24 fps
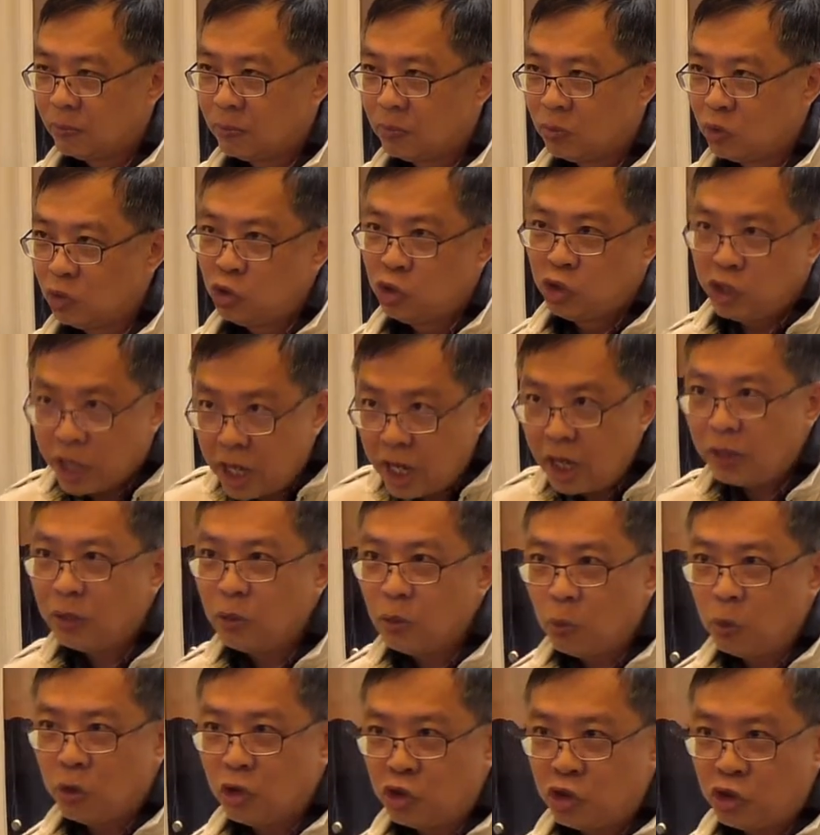to chair
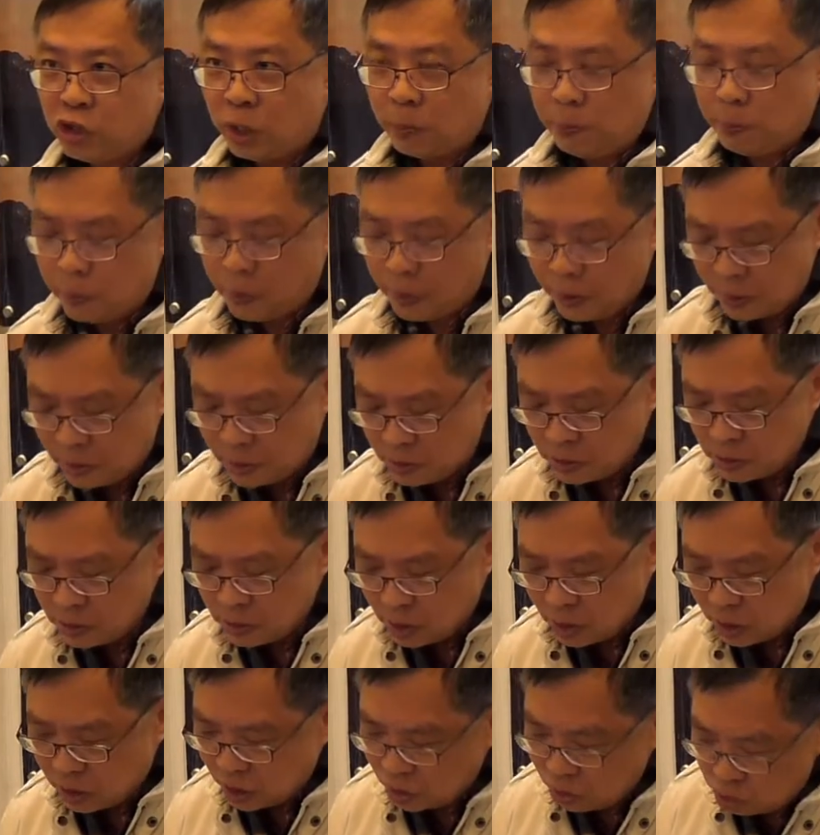the worship
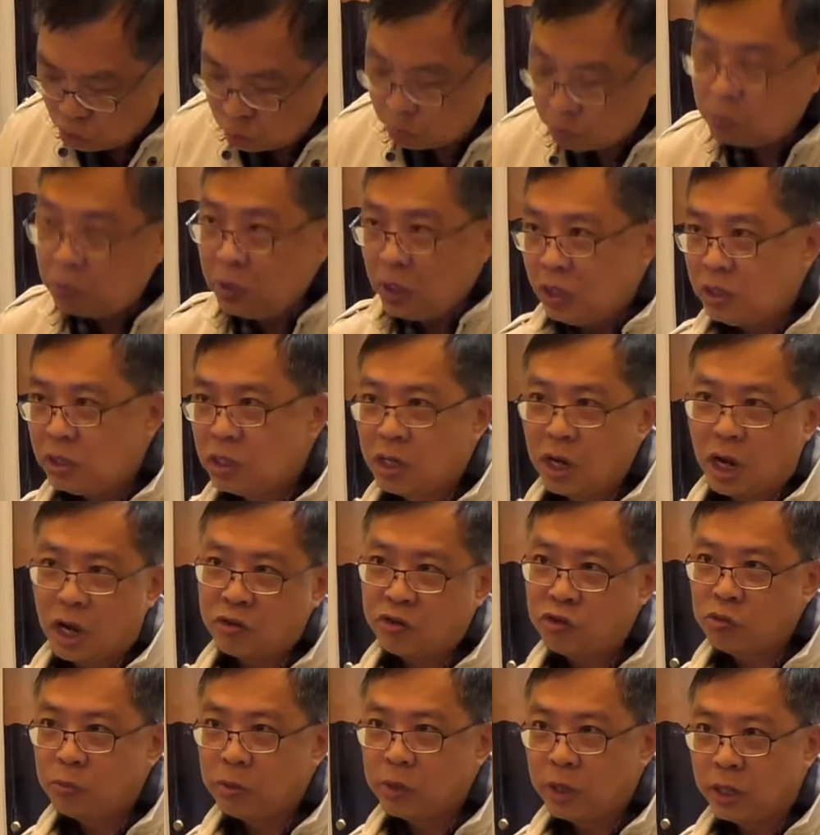and then to preach
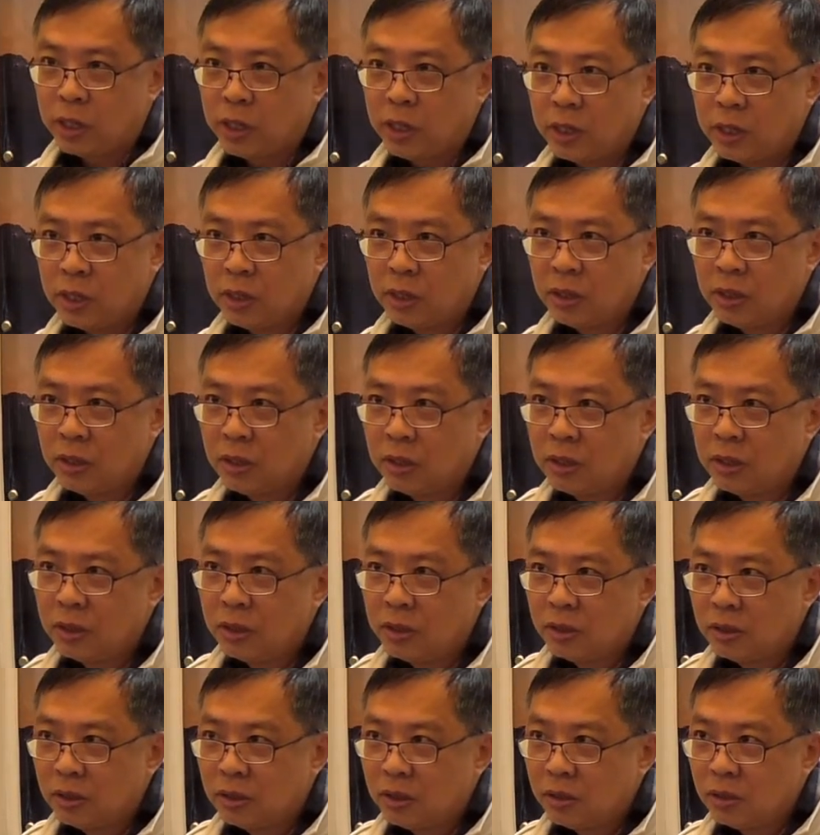God's word.
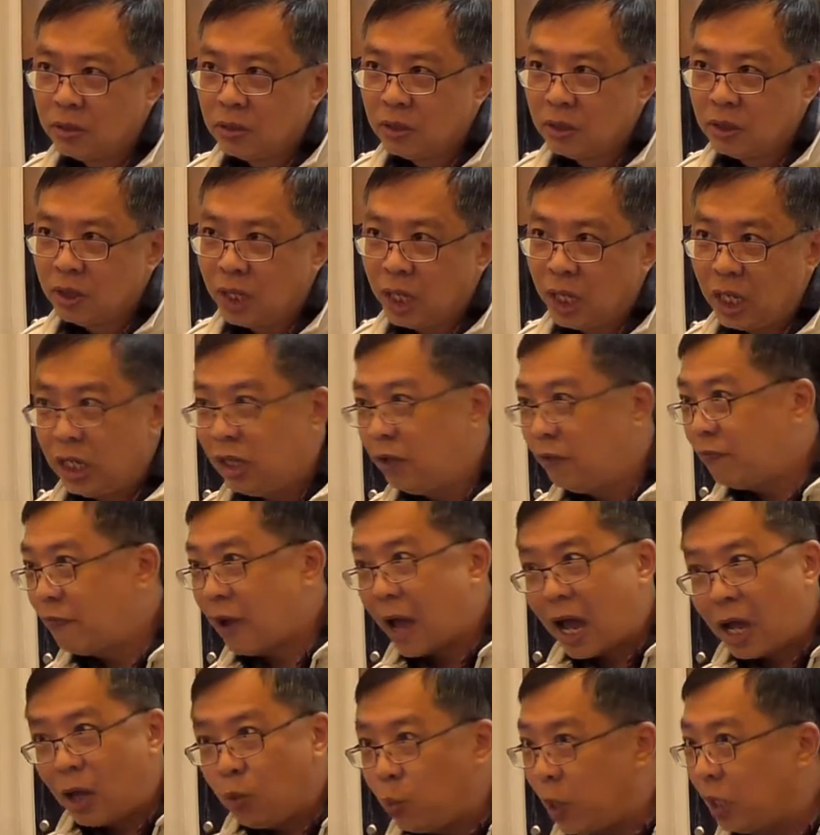And if
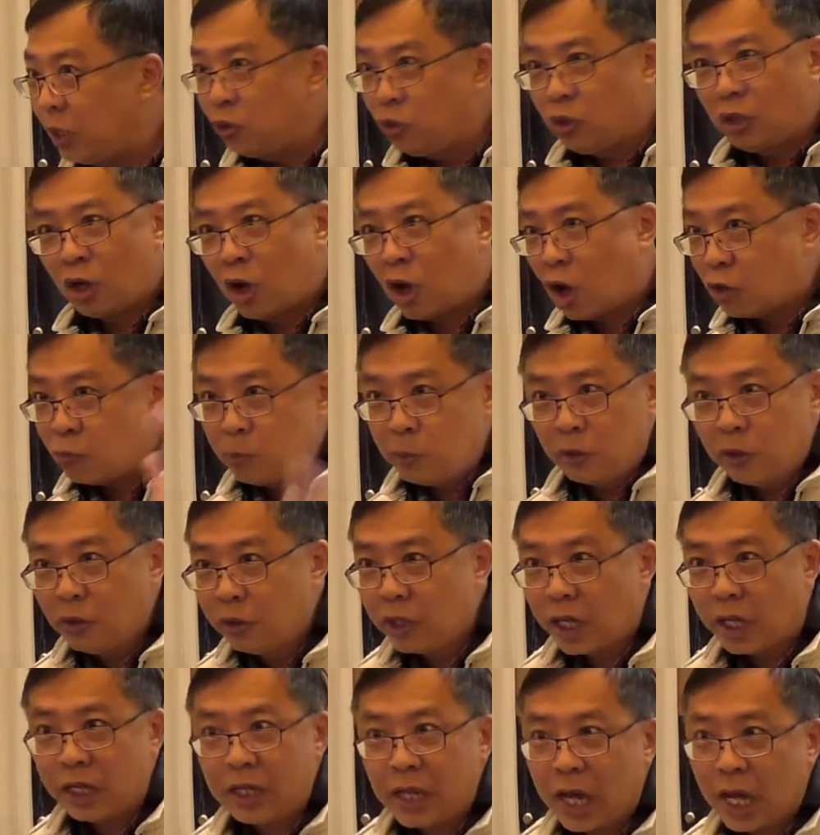I went to the
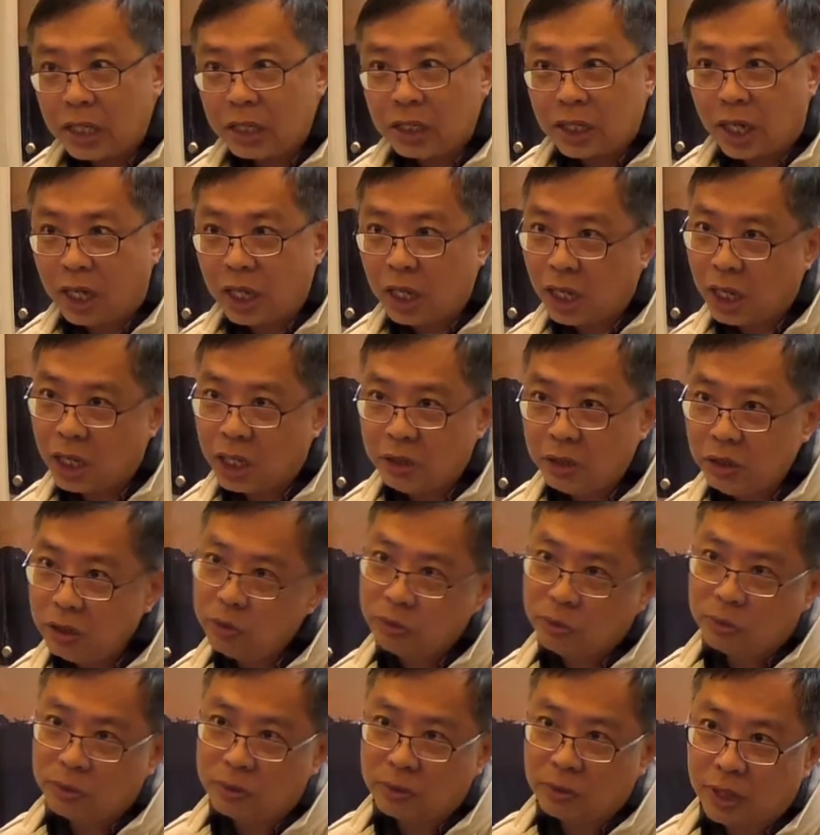hospital that night, I
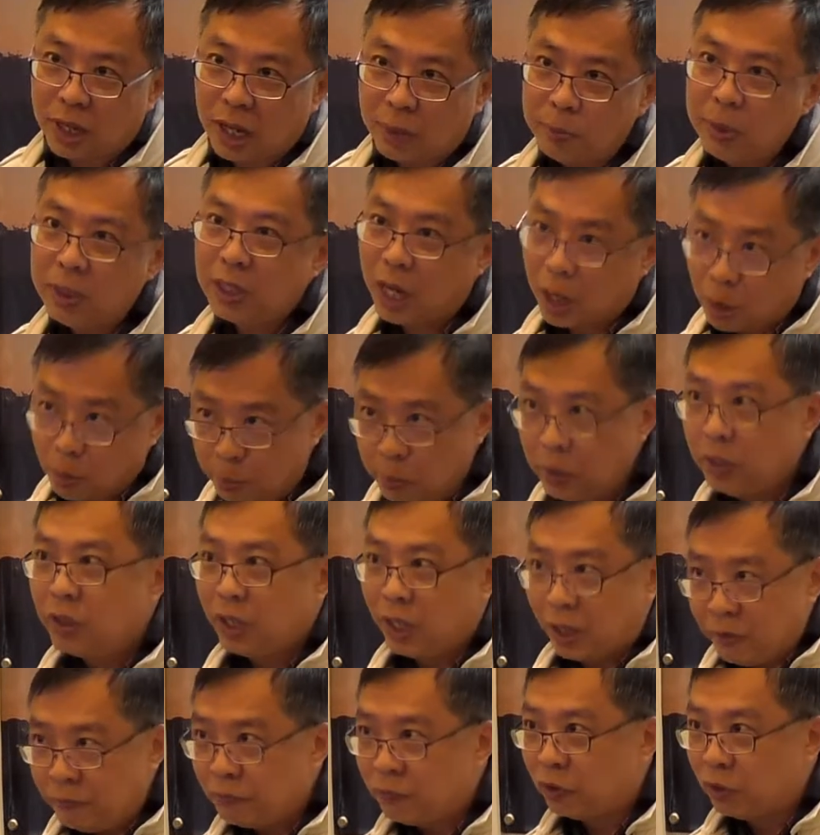knew I'll be
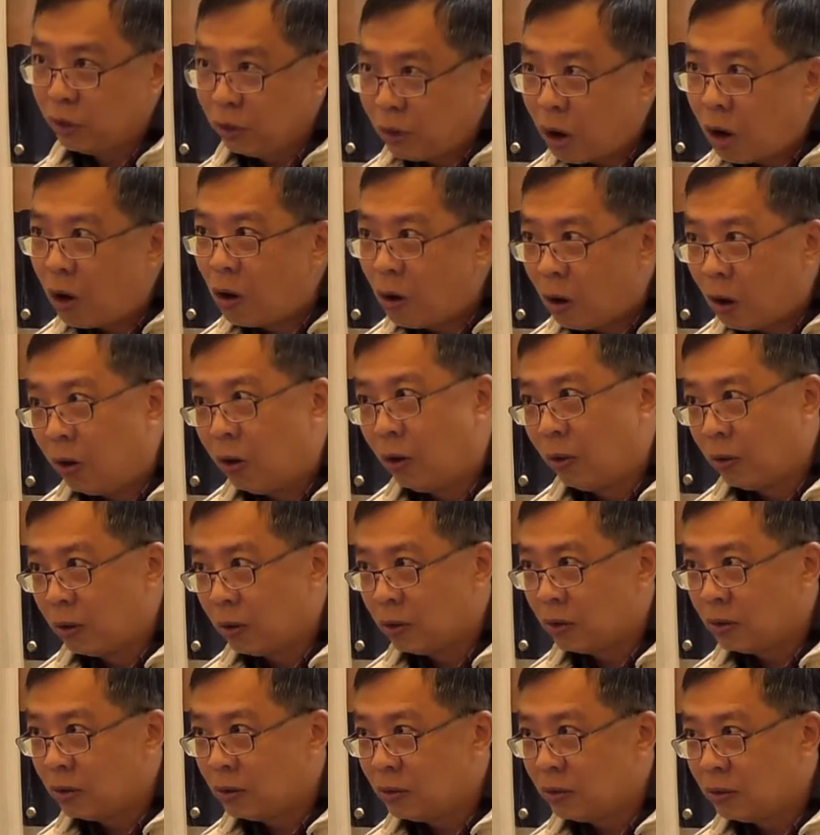there for the long
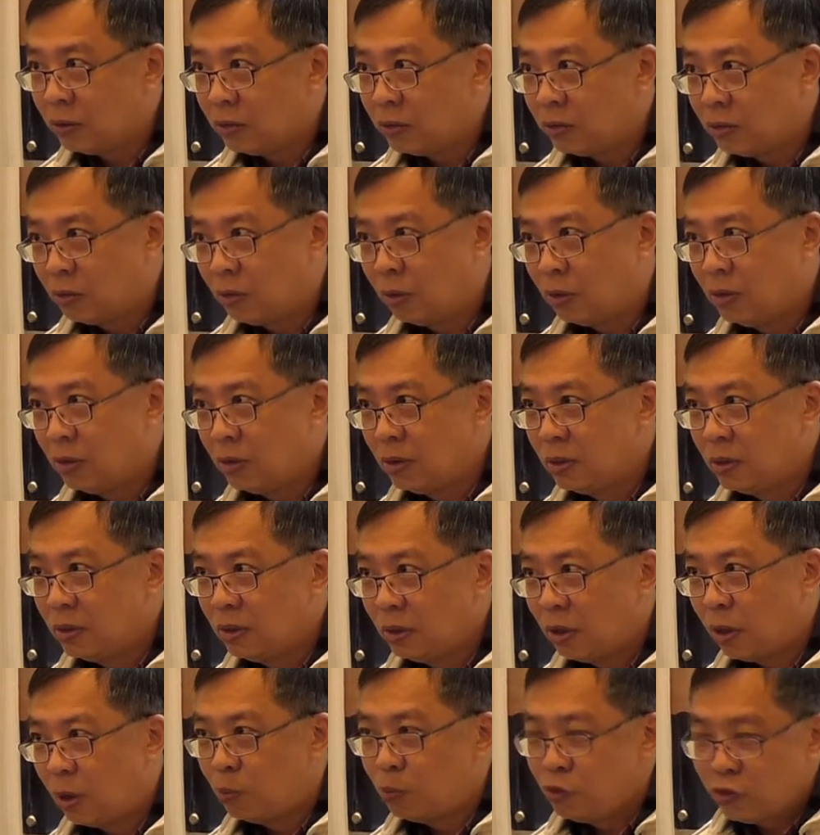haul, you know, to
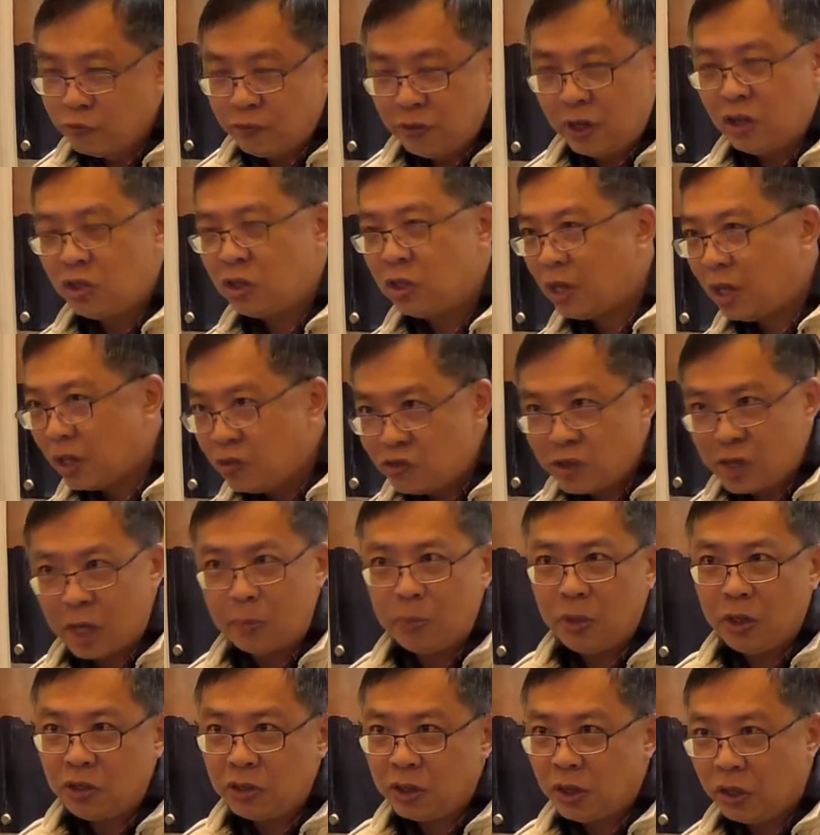observation,
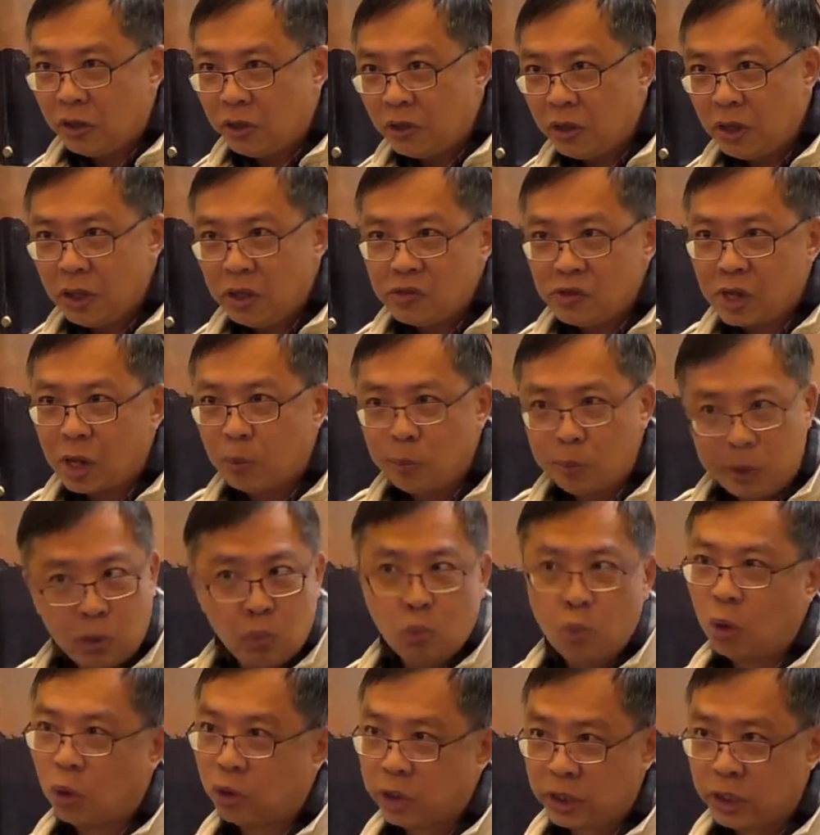examination and things. I'll be
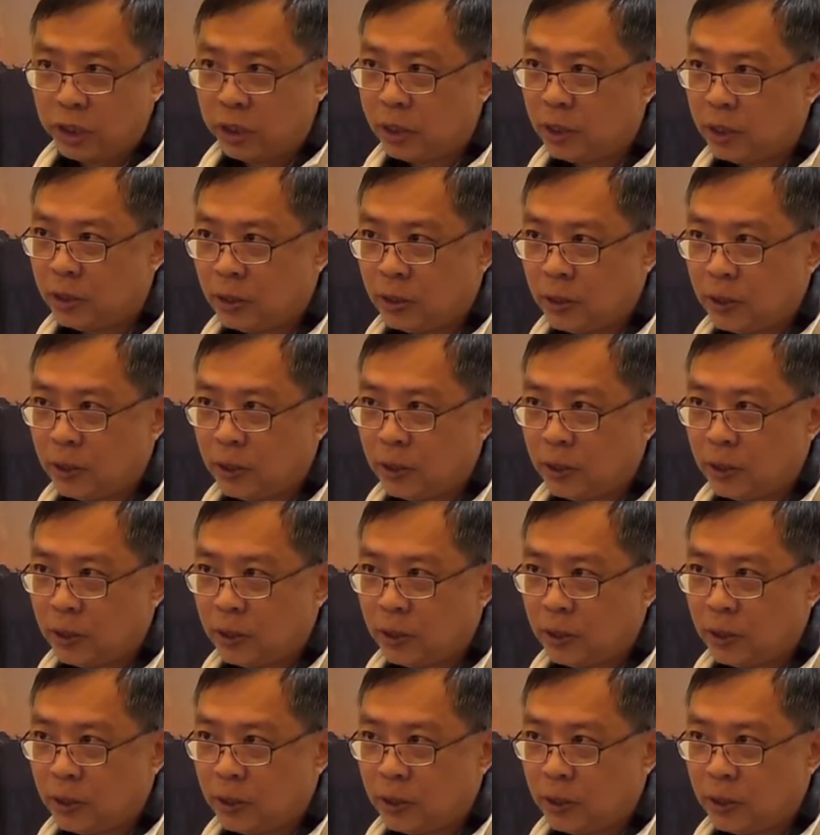warded.